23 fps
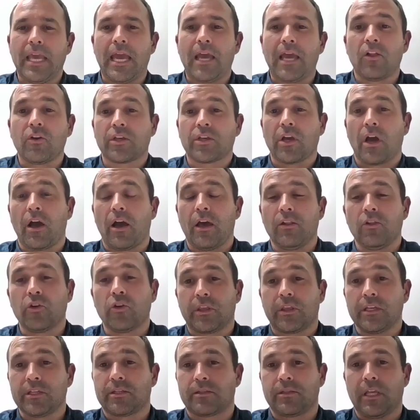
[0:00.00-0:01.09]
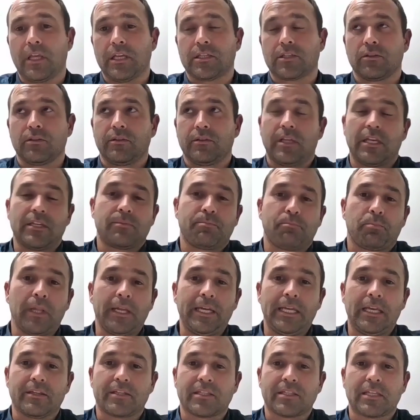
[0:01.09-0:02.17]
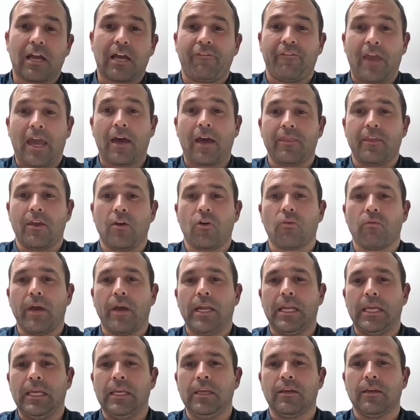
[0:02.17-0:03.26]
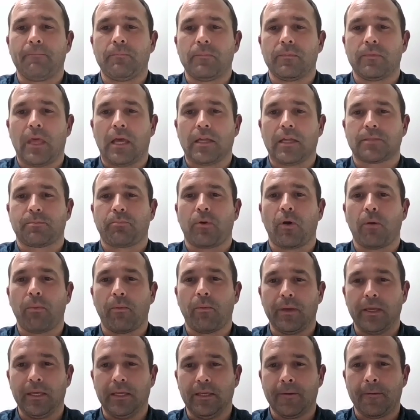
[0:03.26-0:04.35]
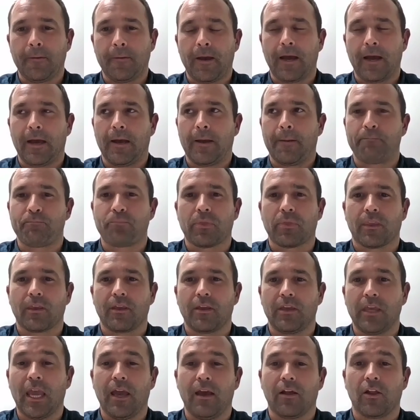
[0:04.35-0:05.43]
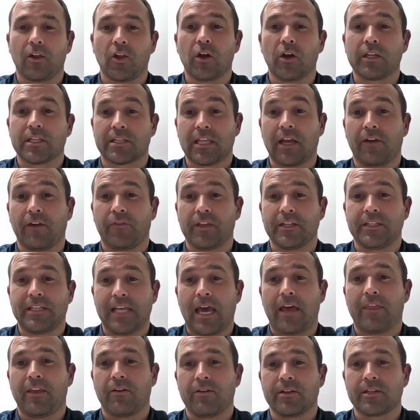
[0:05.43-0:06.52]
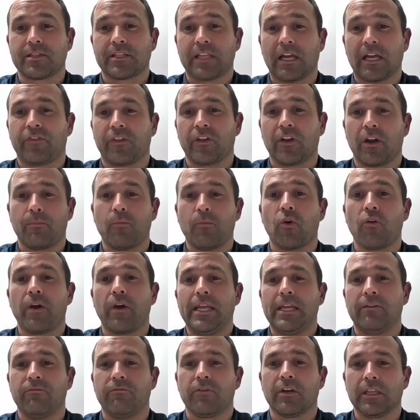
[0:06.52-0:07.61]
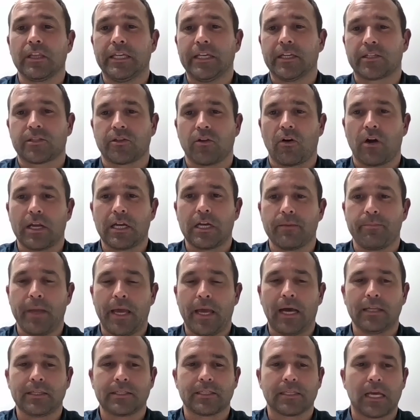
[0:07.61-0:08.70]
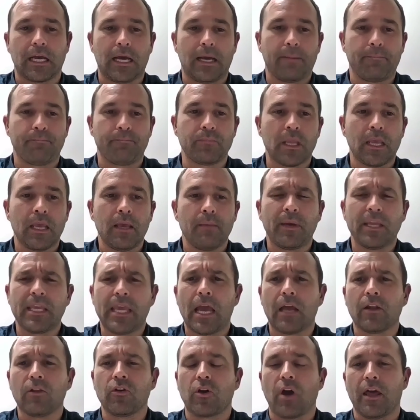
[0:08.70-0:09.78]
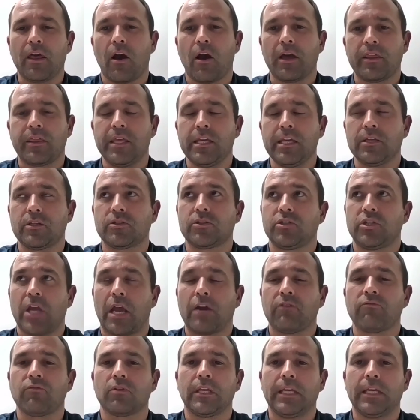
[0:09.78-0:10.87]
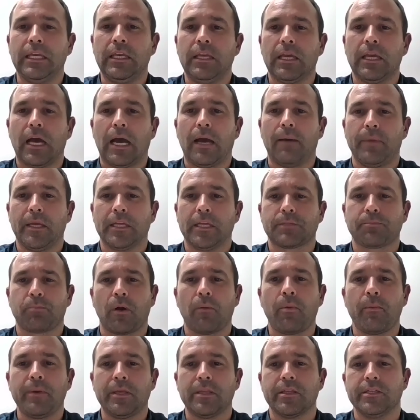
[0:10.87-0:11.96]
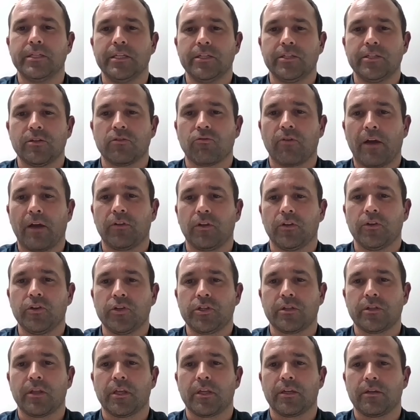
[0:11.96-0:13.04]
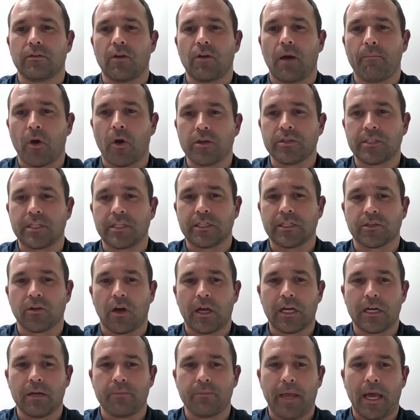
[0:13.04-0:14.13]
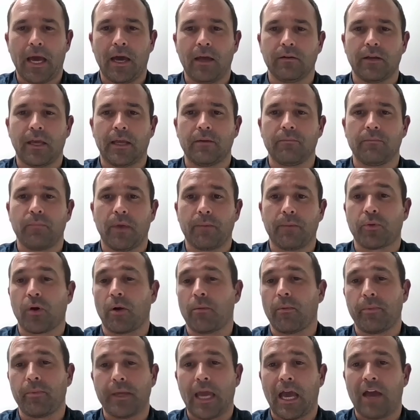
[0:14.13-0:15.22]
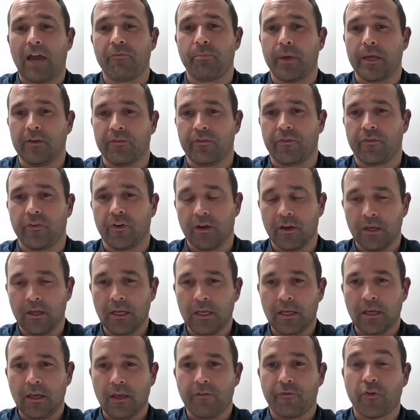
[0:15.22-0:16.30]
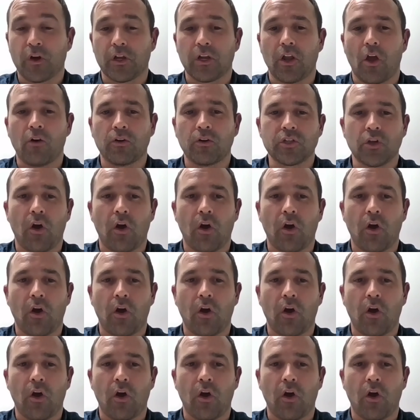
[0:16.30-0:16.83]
Look. There's plenty of stuff out there already. That's probably a lot of stuff that's out there is stuff that I'm already really excited about. But yeah, look, I think generally it's probably the digital revolution that I'm most excited about, and probably have been for a long